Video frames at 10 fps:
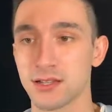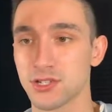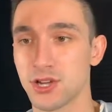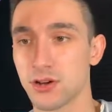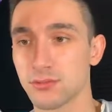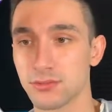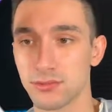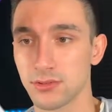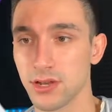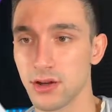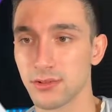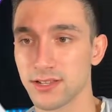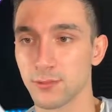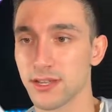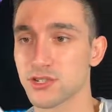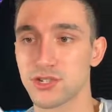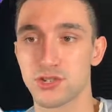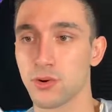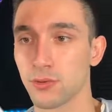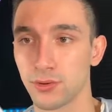So, we can just
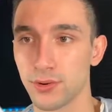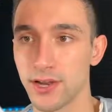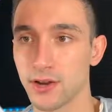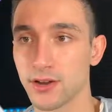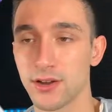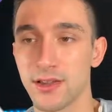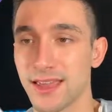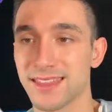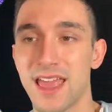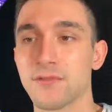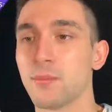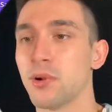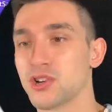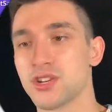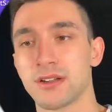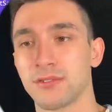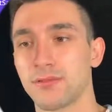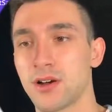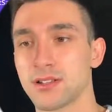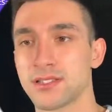scroll through here, and they have a bunch of different
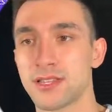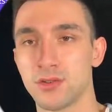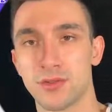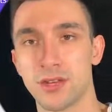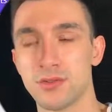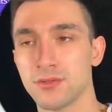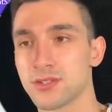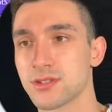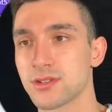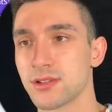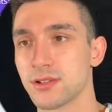fonts that you can use.